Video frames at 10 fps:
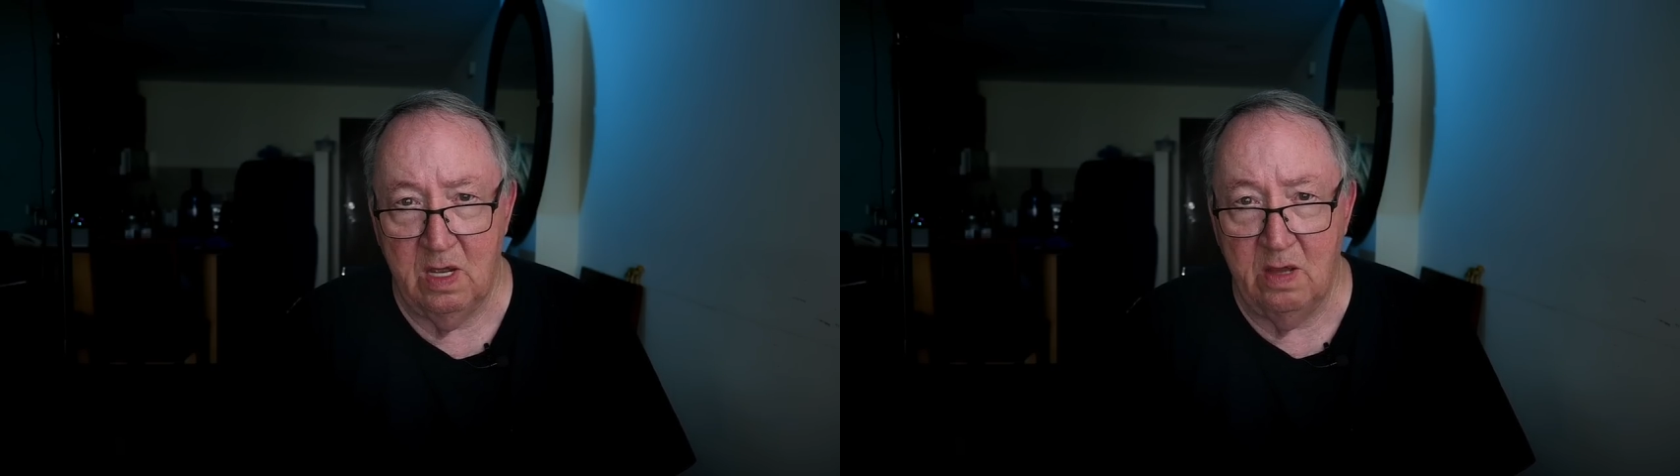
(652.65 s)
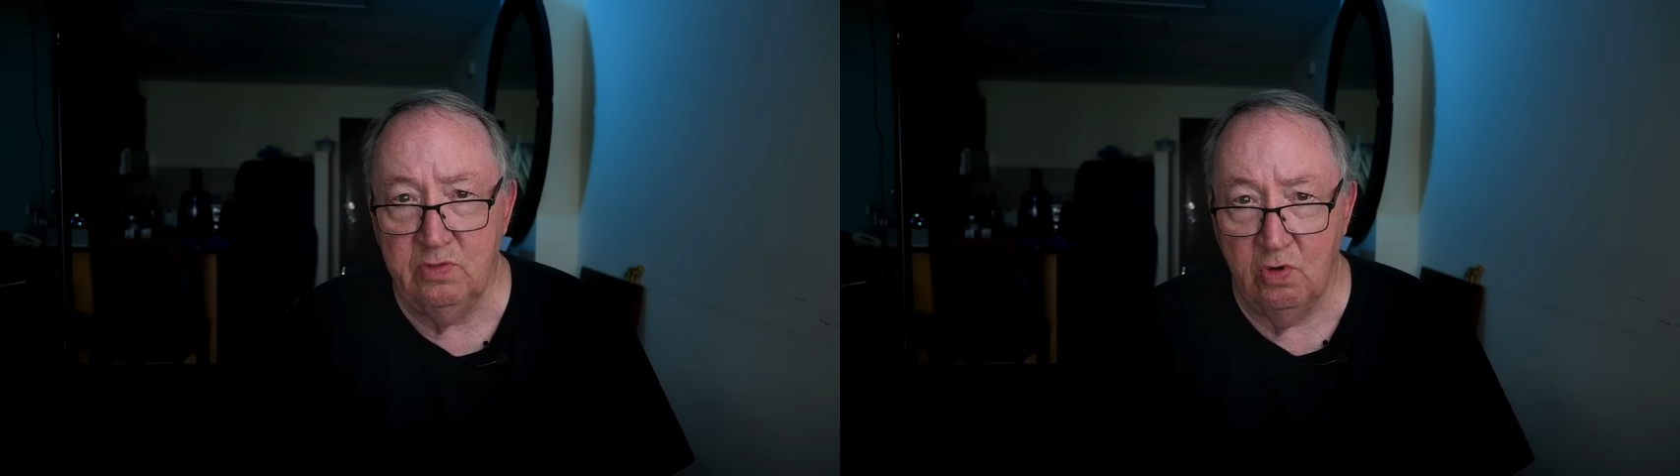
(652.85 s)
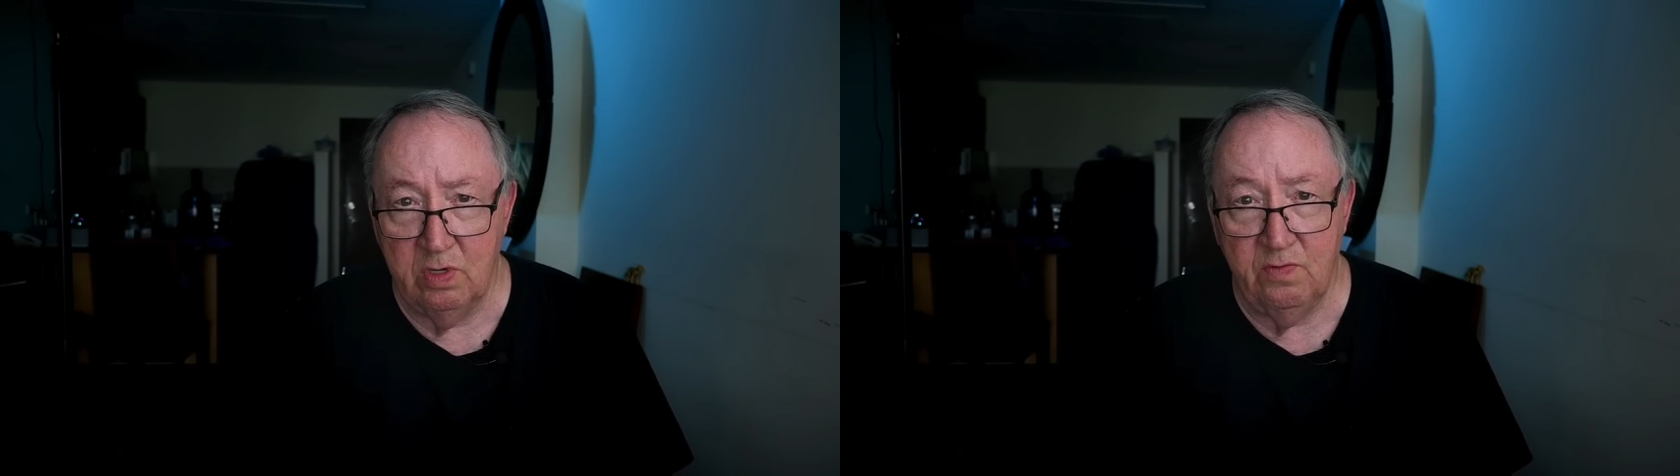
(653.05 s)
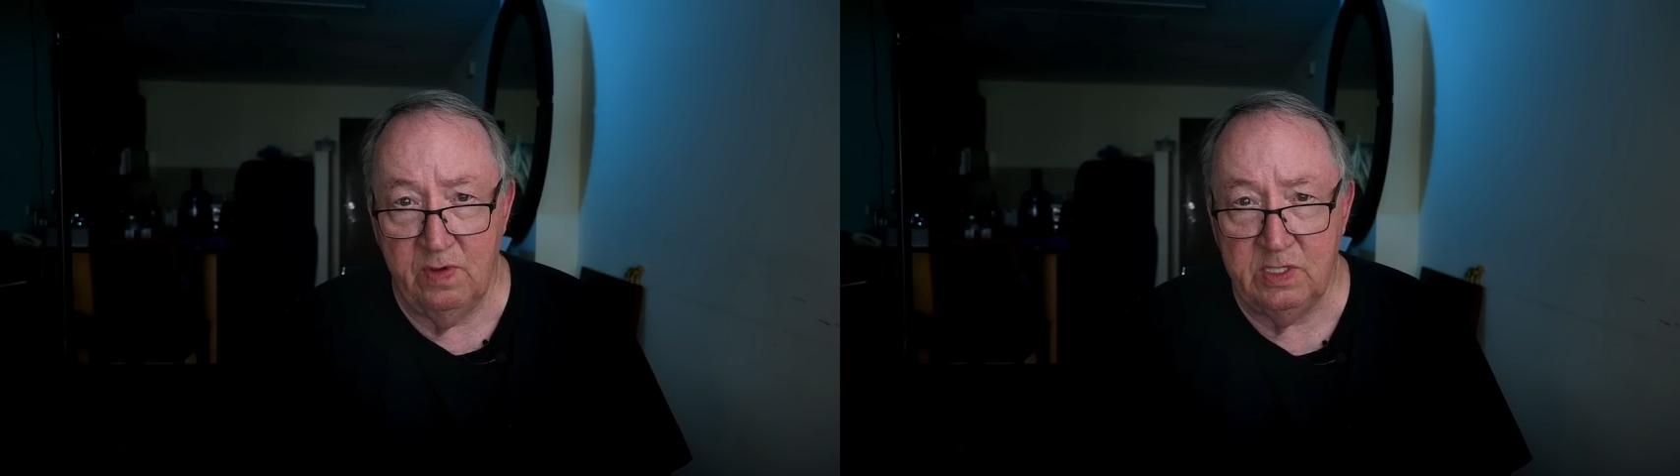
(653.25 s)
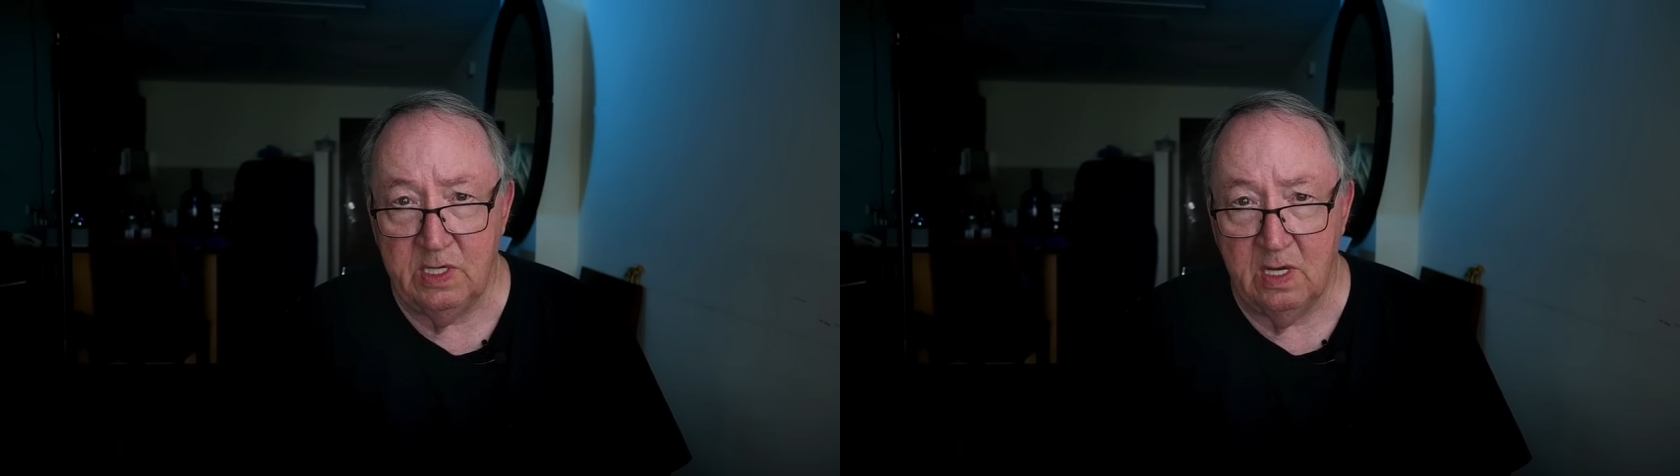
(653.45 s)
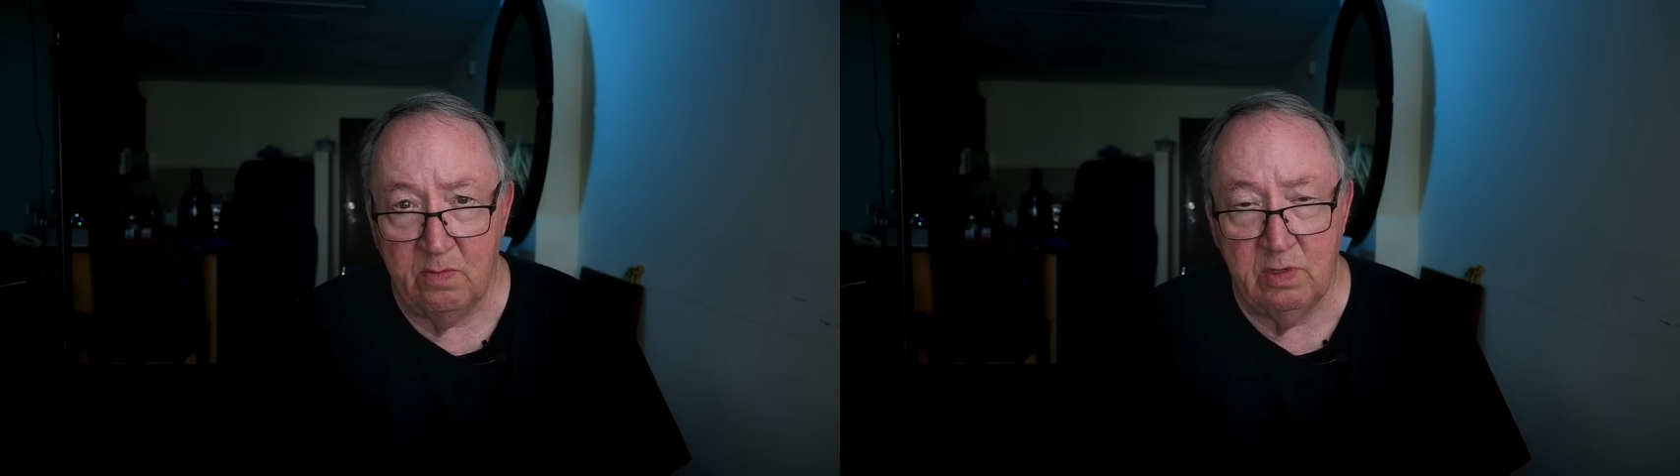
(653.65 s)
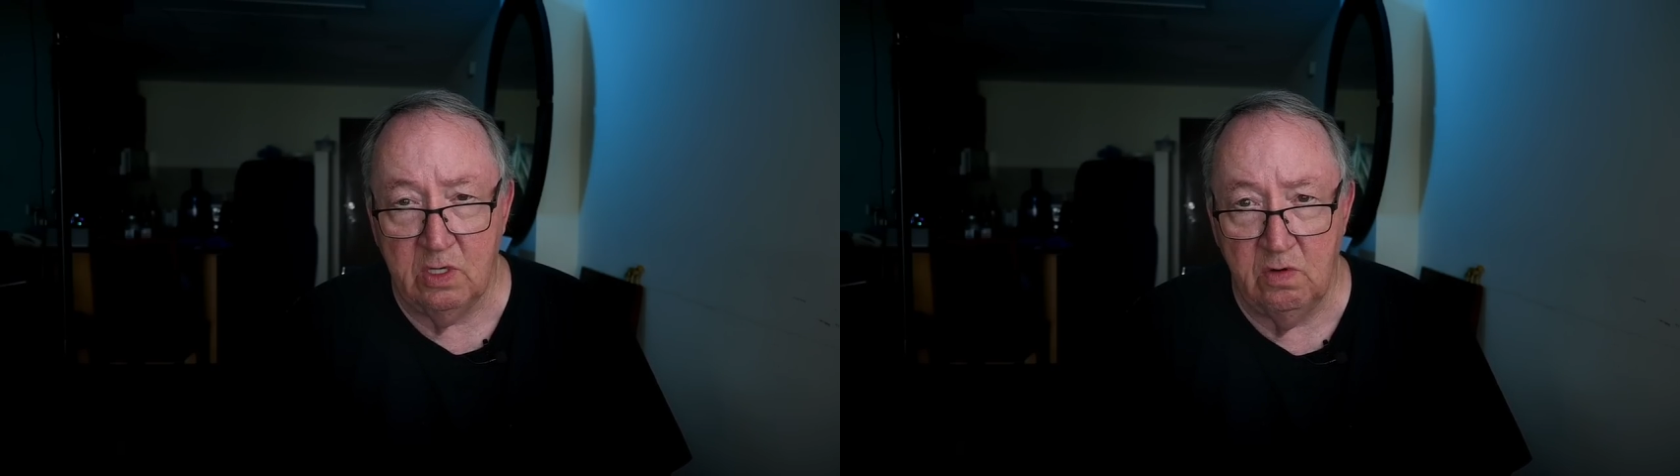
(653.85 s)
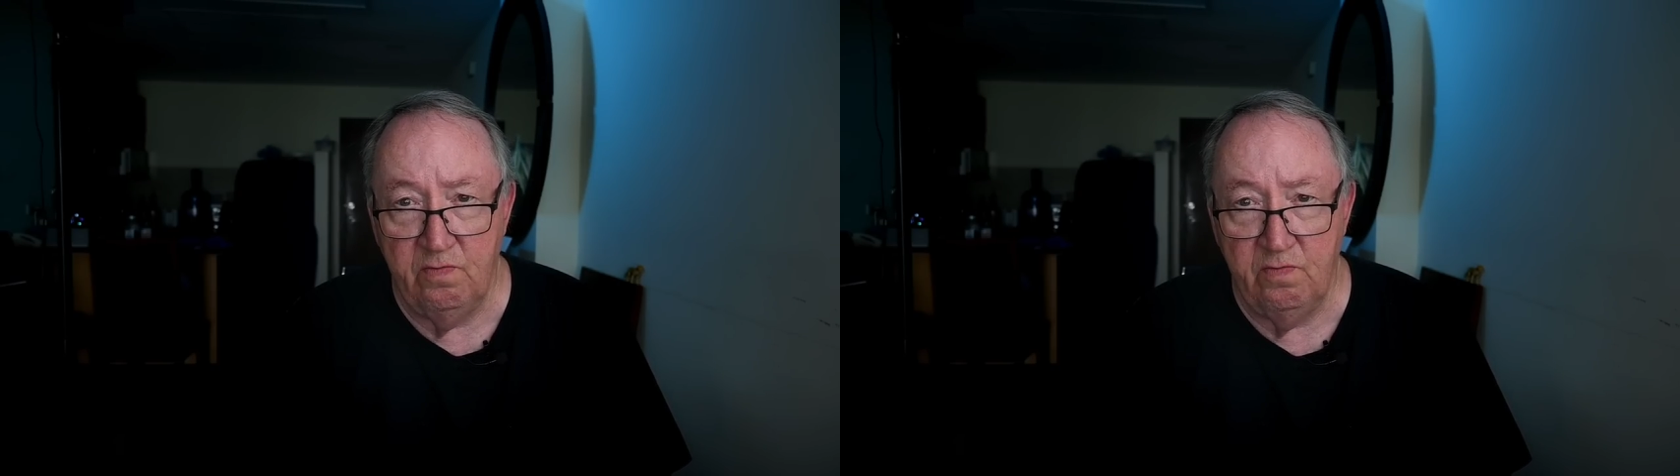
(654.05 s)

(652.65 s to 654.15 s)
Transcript: I'm going to visit. I'm going to go